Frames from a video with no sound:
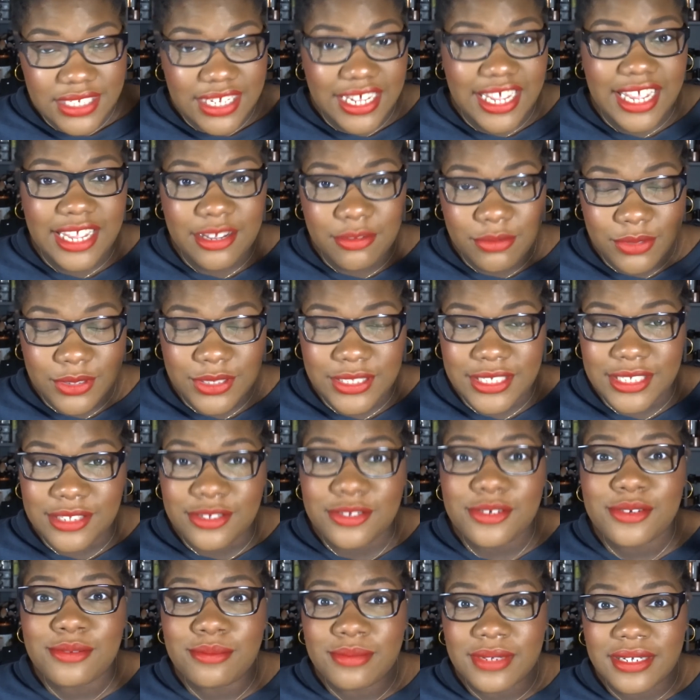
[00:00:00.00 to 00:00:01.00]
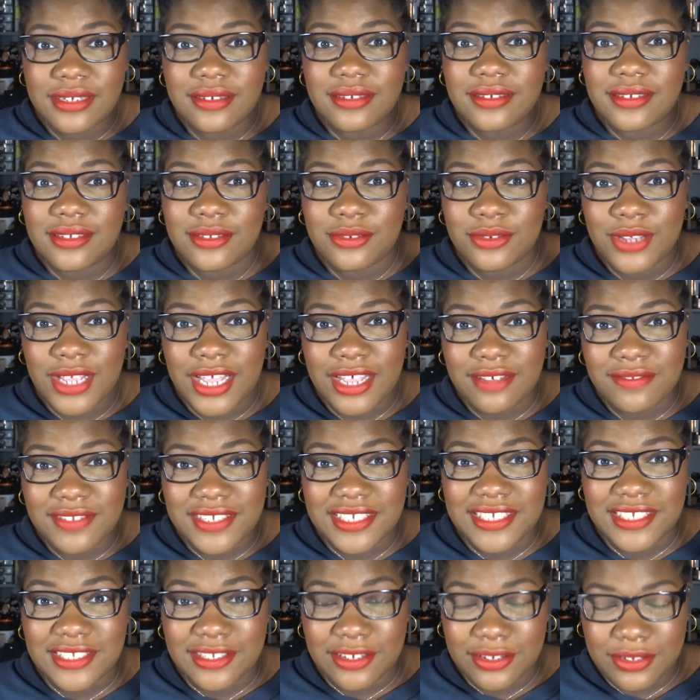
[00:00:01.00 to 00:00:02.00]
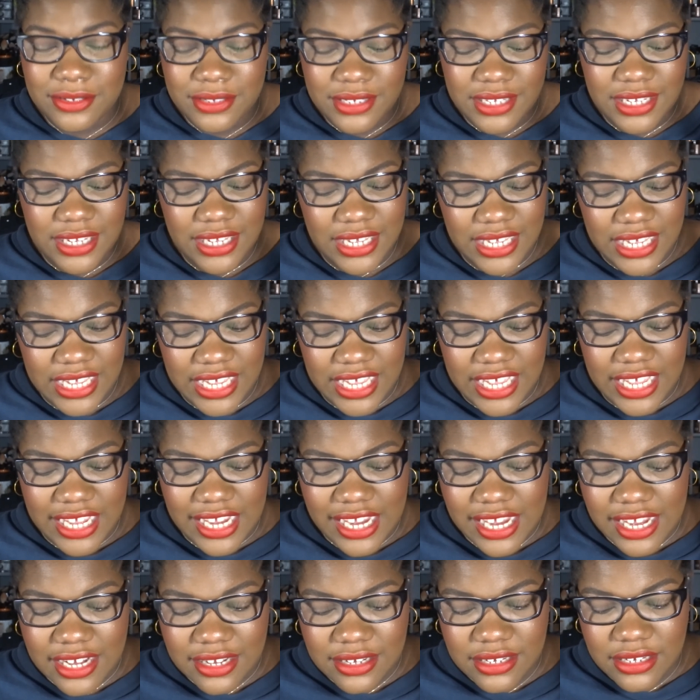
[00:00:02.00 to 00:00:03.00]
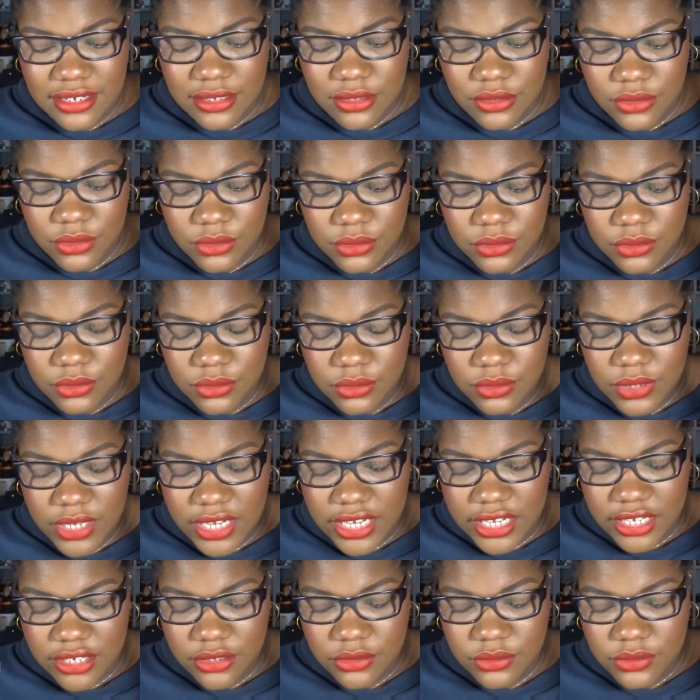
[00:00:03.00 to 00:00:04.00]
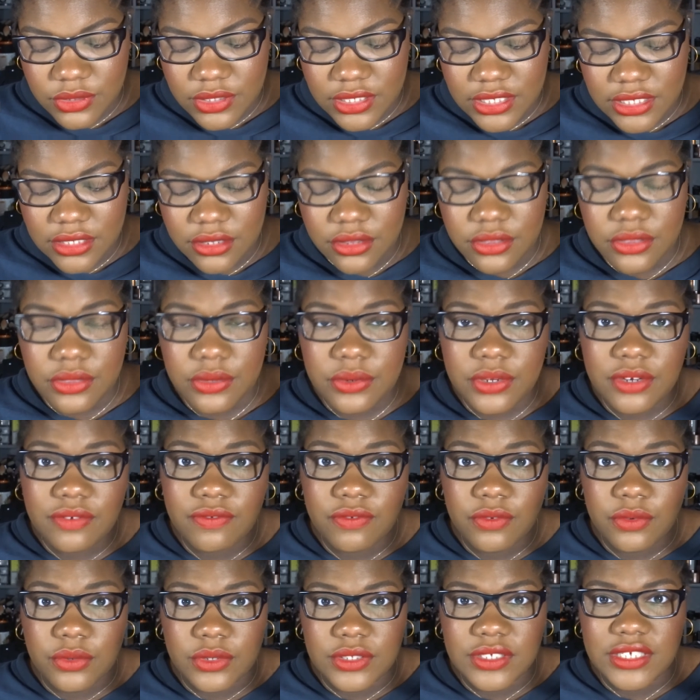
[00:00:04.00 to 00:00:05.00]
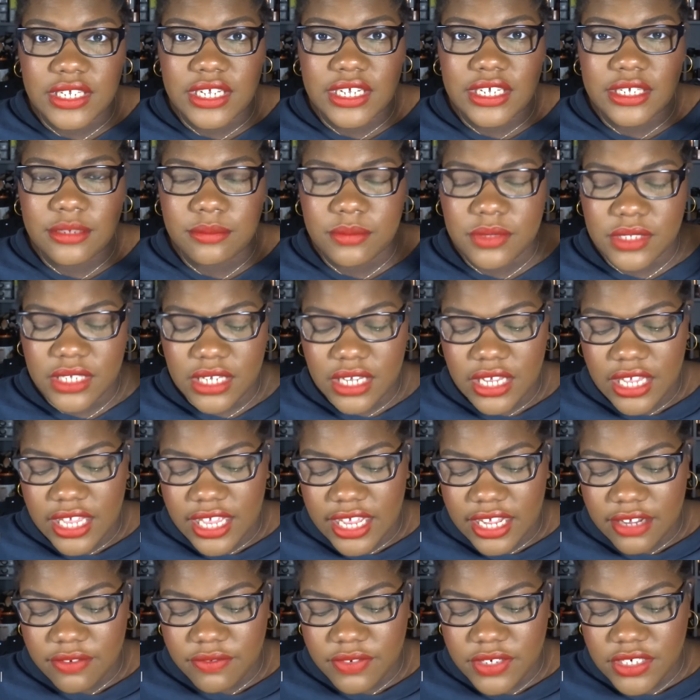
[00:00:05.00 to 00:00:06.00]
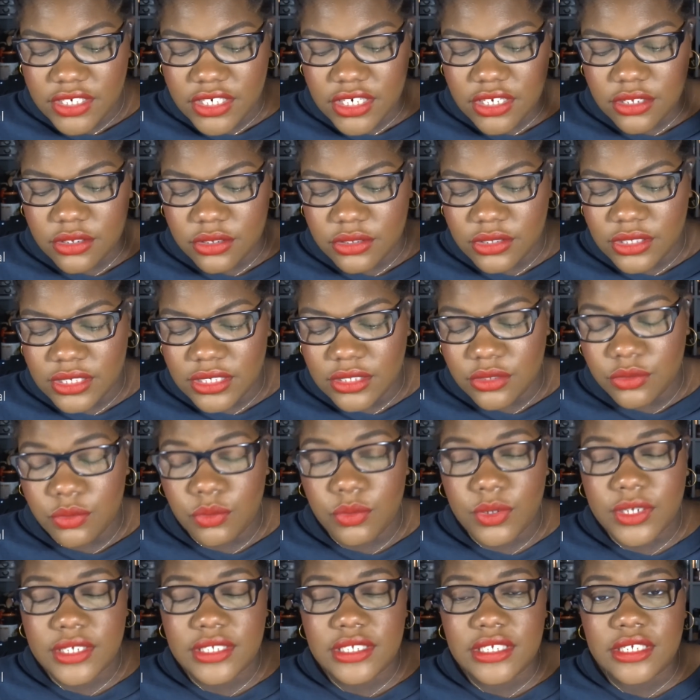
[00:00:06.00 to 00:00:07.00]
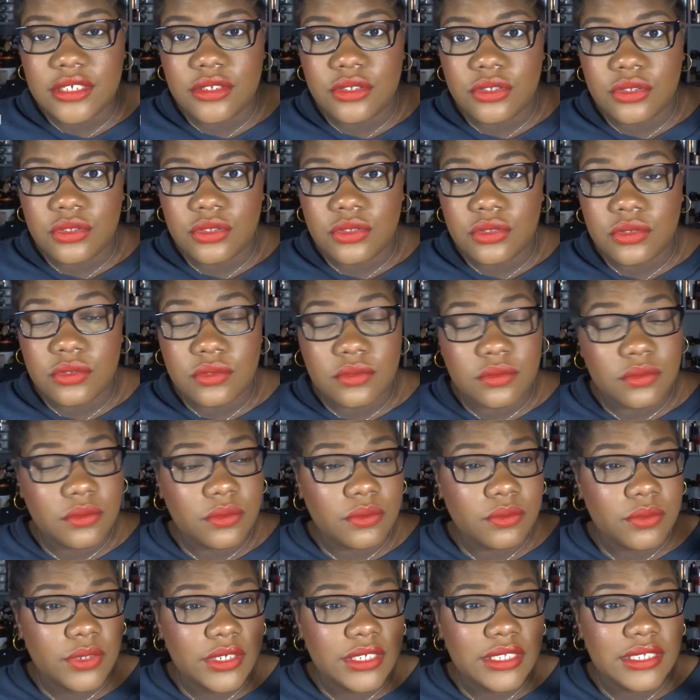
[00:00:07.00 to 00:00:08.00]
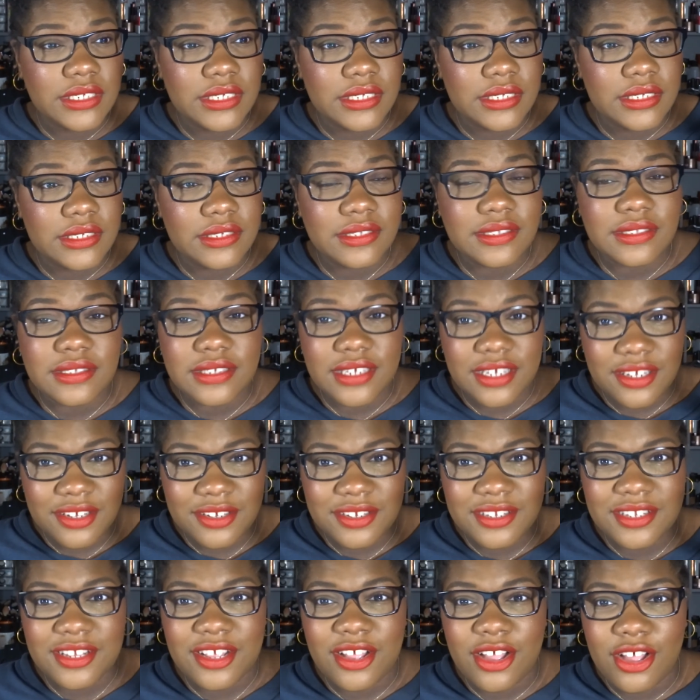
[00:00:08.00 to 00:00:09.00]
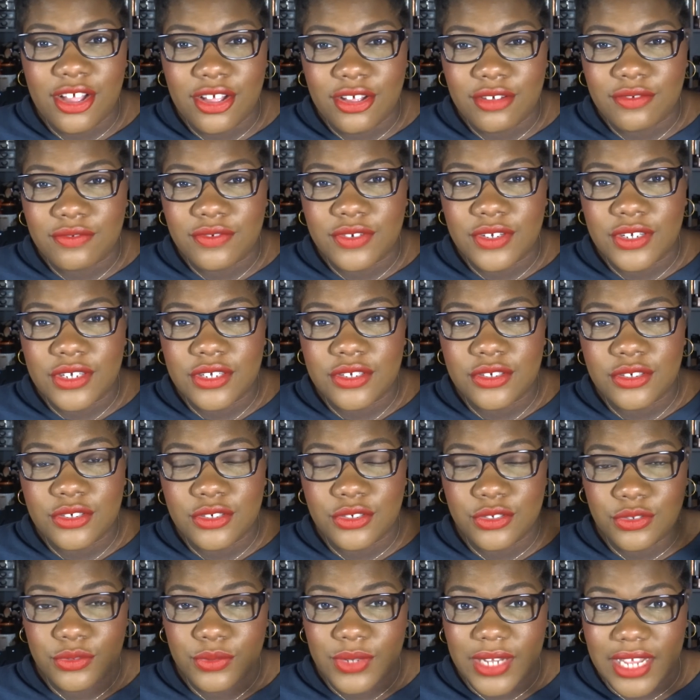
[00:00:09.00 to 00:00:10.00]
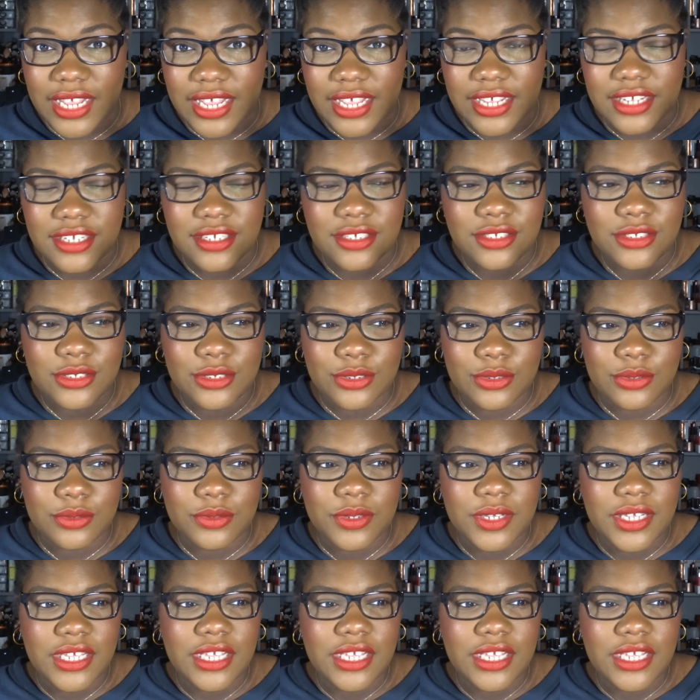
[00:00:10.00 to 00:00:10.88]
I was determined to have this done, and in total I used it 34 times. I finished it on the 22nd of July, so